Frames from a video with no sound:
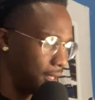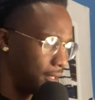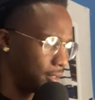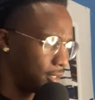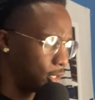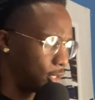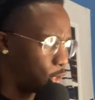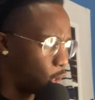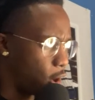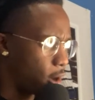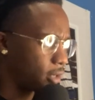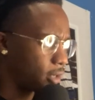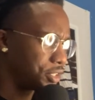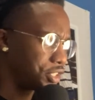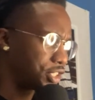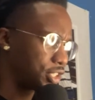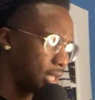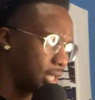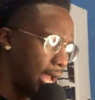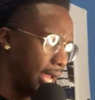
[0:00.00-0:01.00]
The
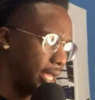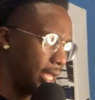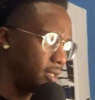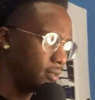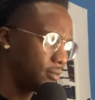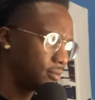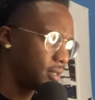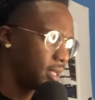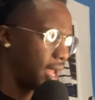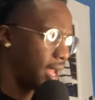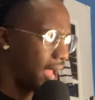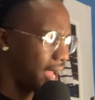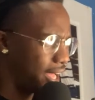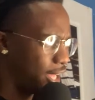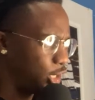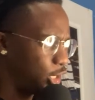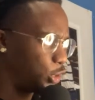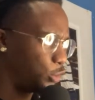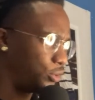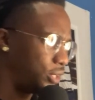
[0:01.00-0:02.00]
darkness, light,
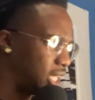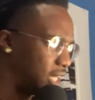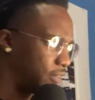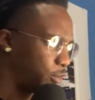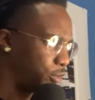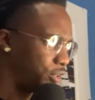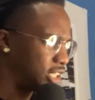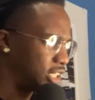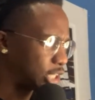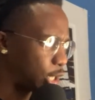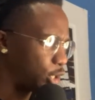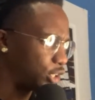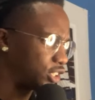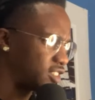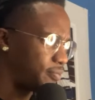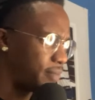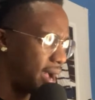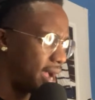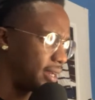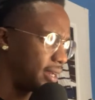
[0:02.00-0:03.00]
angel, devil
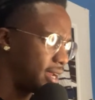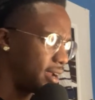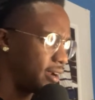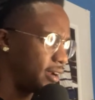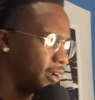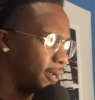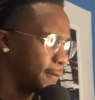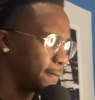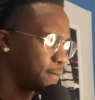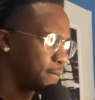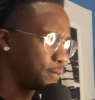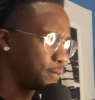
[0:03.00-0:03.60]
discursive binary,